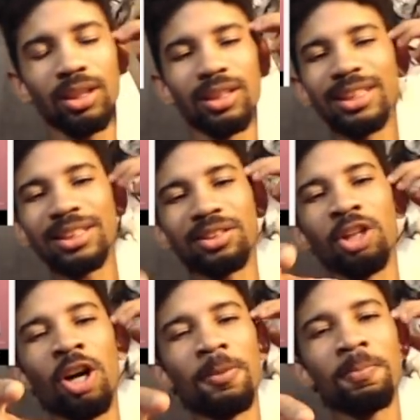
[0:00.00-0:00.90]
This is
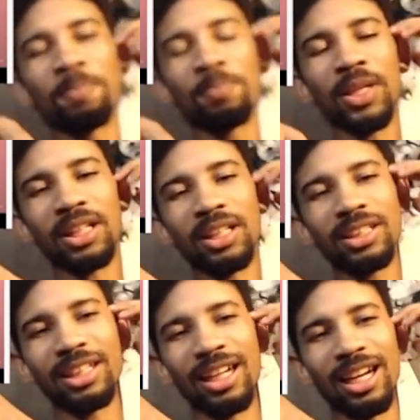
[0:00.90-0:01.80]
dumb
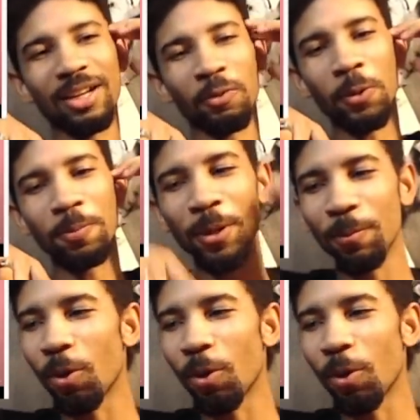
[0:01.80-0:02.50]
because when people